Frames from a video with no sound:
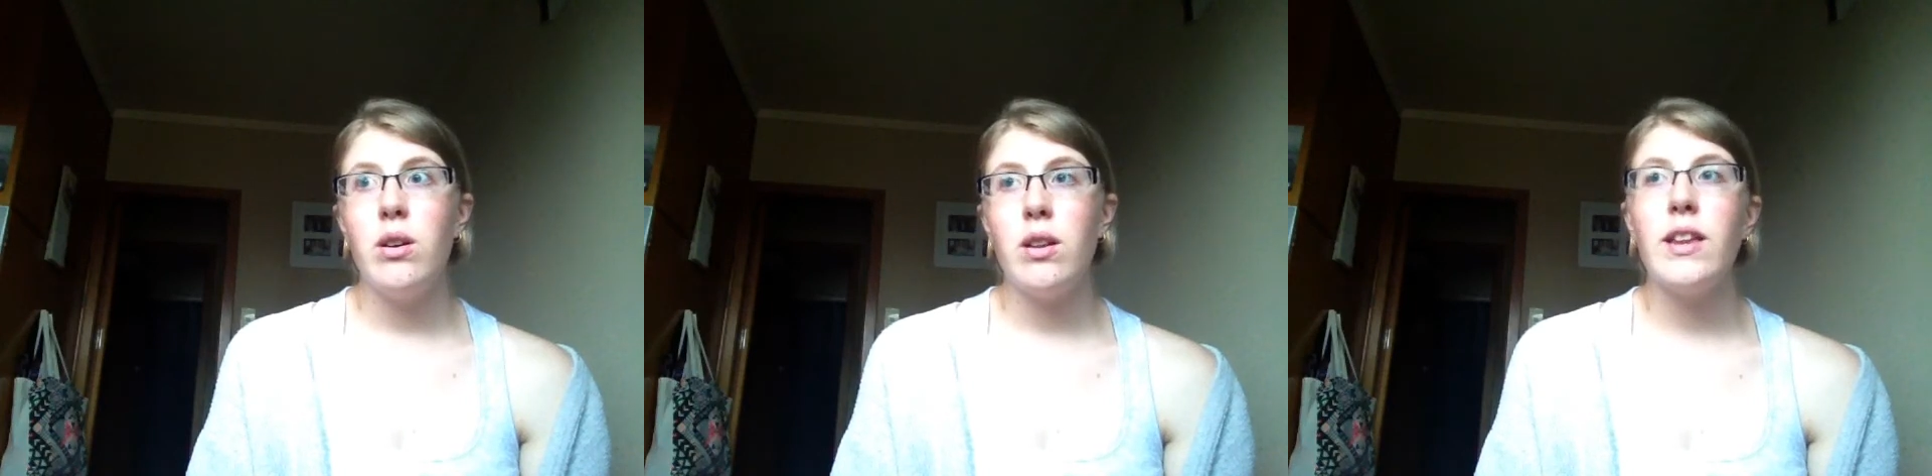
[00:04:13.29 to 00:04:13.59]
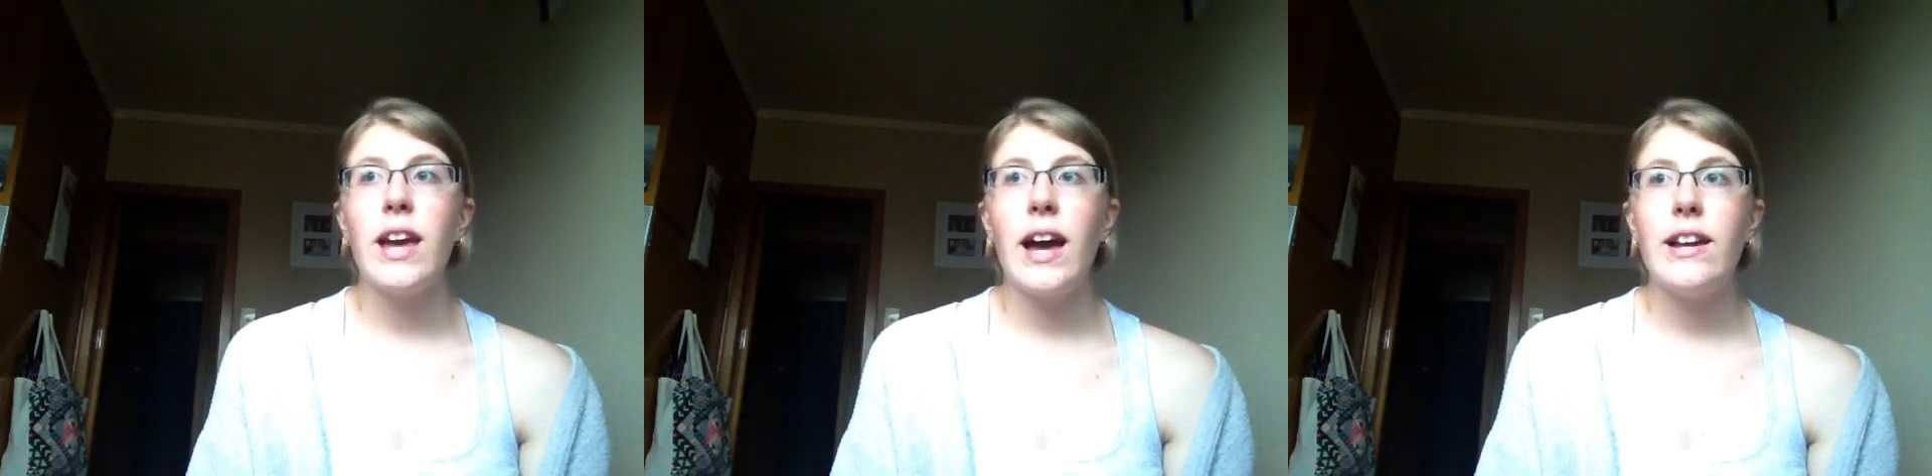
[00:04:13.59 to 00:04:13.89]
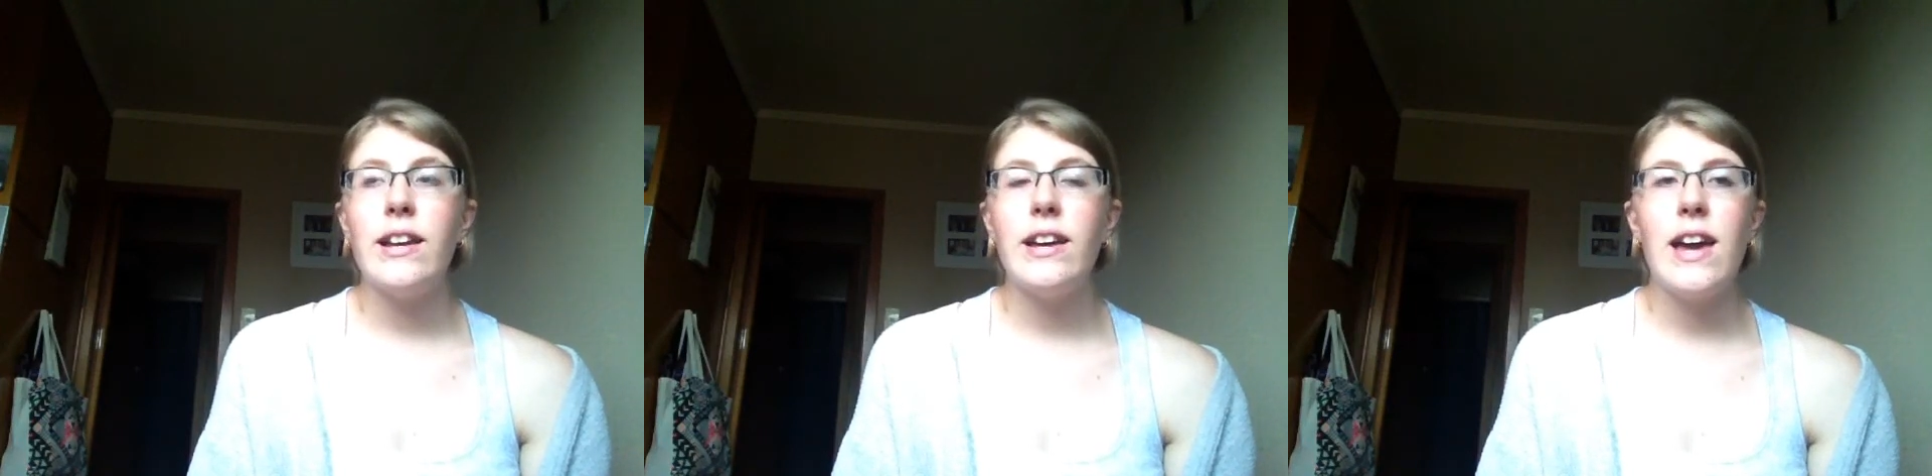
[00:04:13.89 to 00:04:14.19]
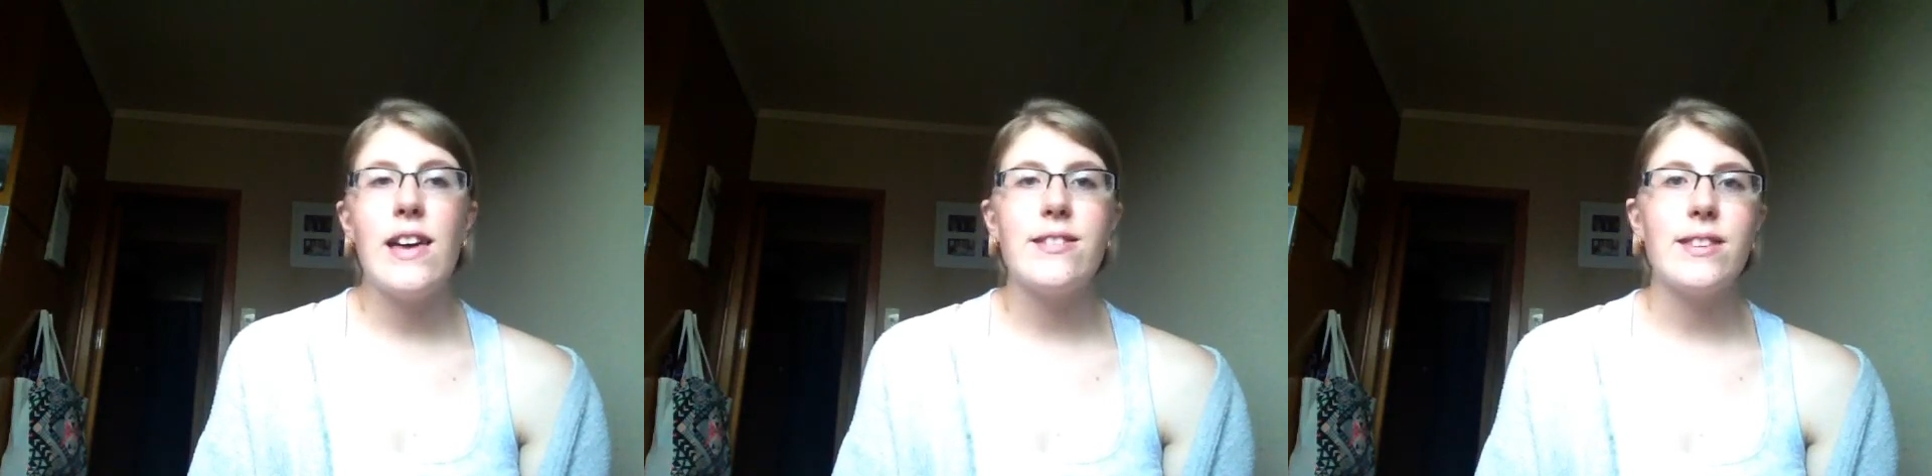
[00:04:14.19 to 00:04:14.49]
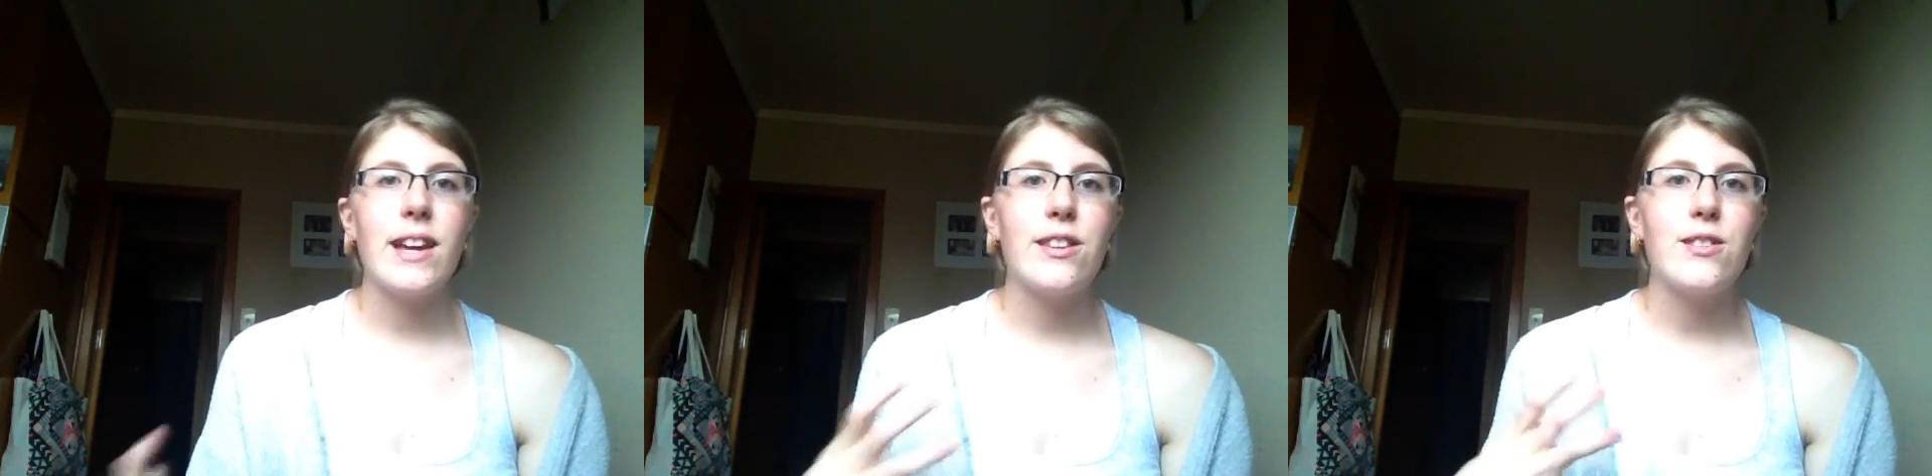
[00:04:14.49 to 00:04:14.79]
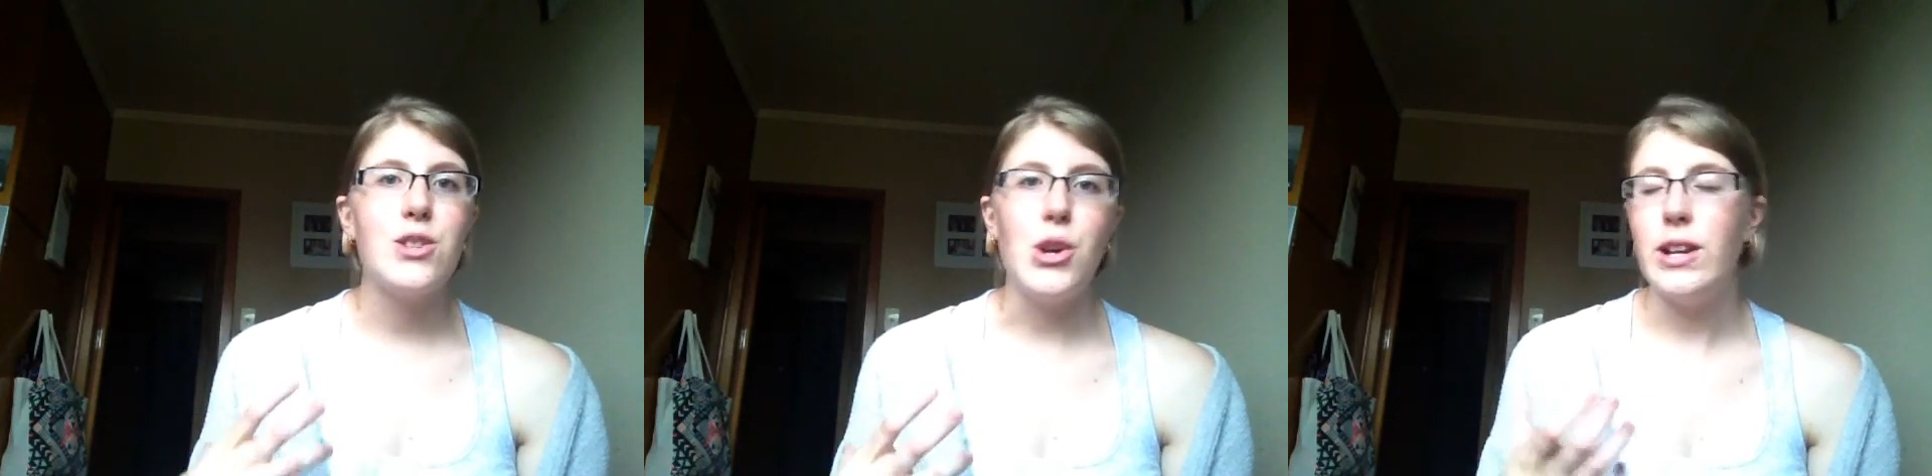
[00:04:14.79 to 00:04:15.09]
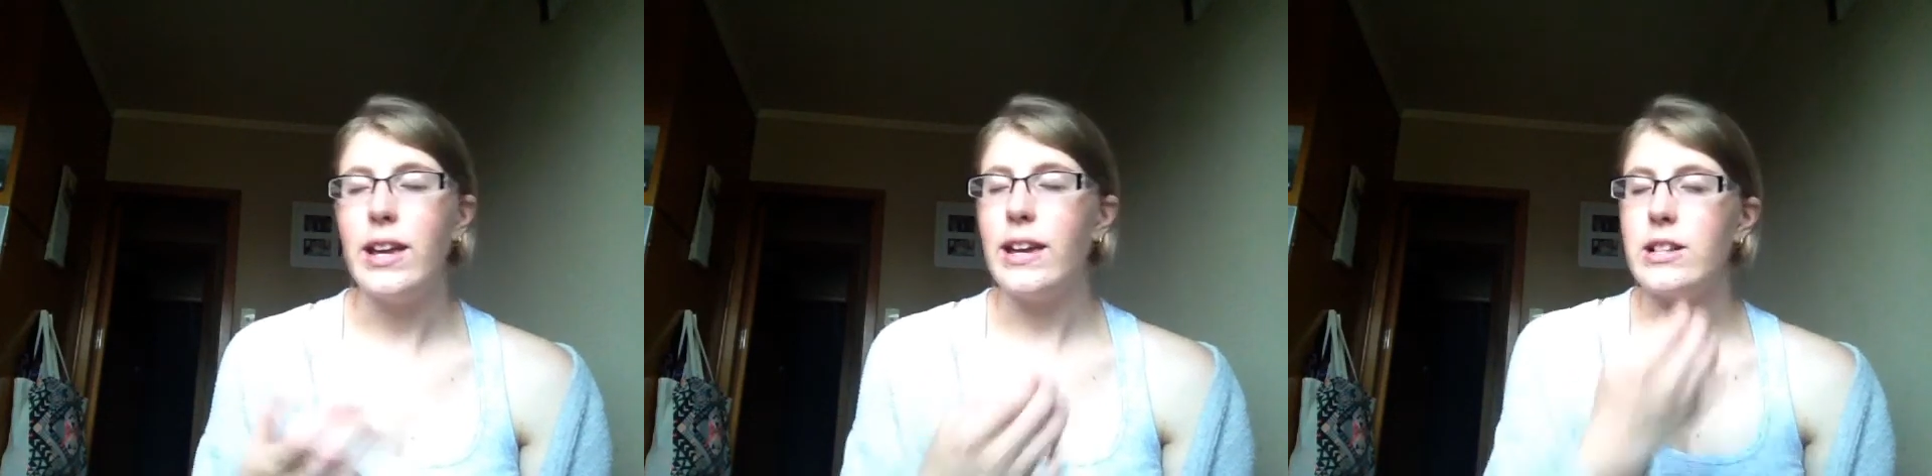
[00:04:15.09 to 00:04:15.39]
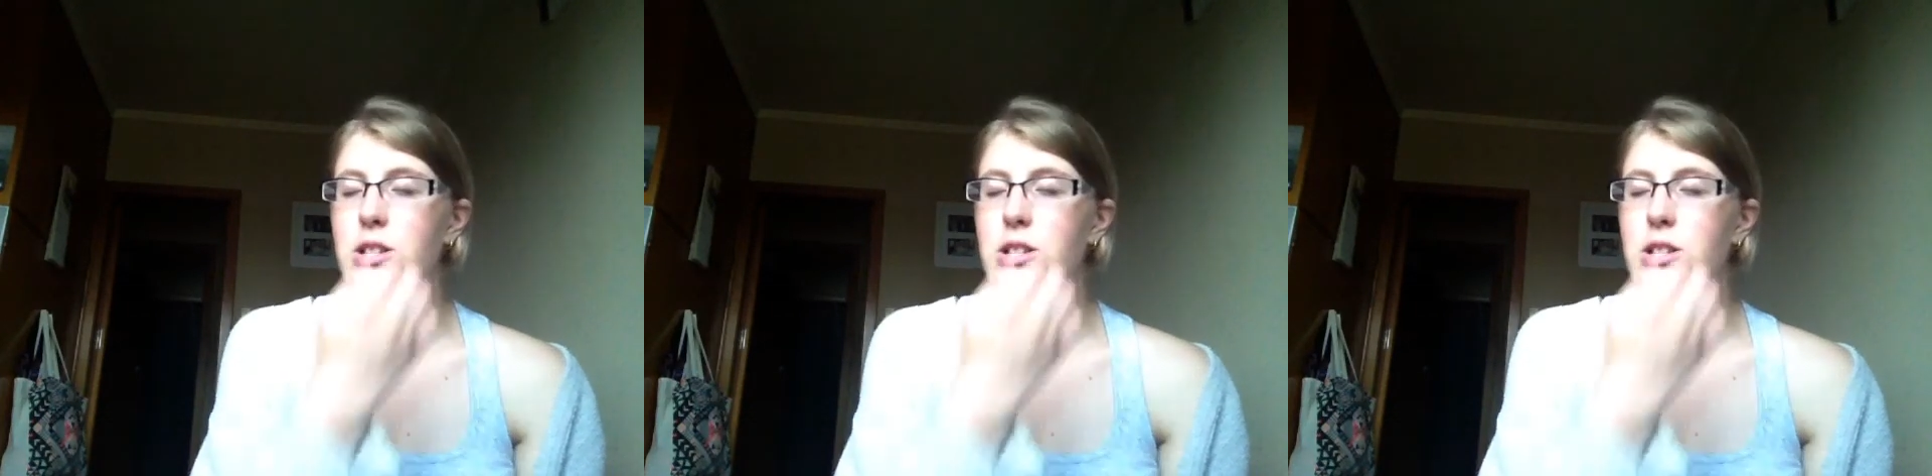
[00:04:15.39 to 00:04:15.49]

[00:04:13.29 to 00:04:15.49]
Liana has like this yearning